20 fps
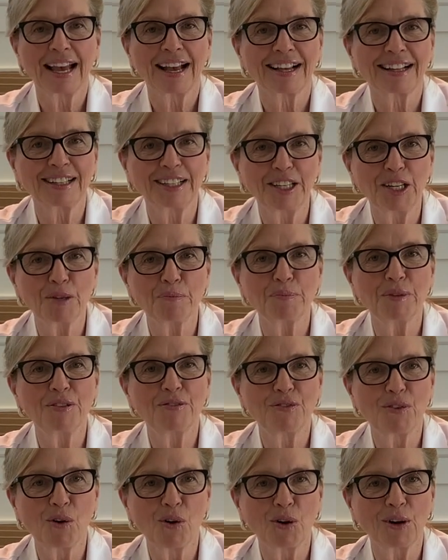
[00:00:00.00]
Clean it
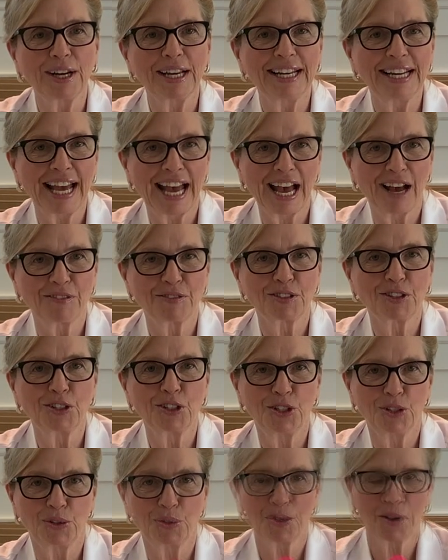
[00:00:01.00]
before and after
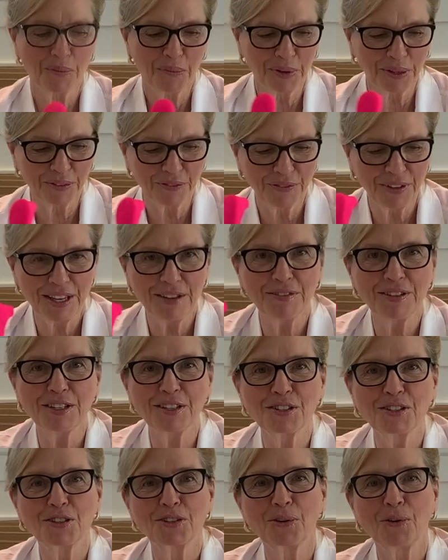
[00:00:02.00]
use with
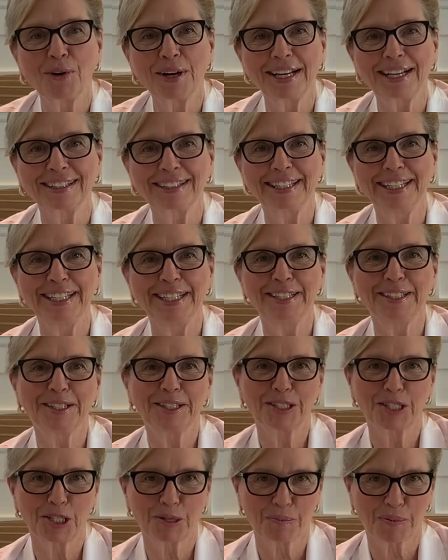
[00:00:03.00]
Viva's Toy Clean
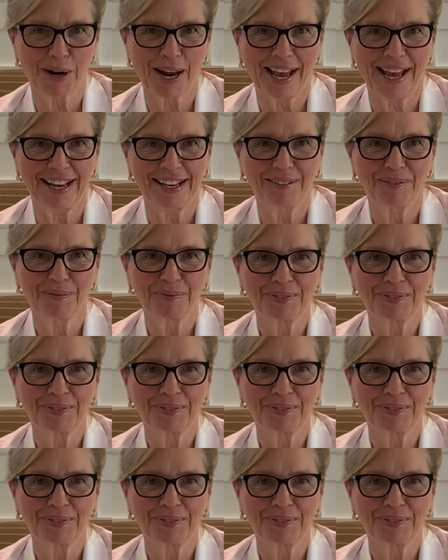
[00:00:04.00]
Spray.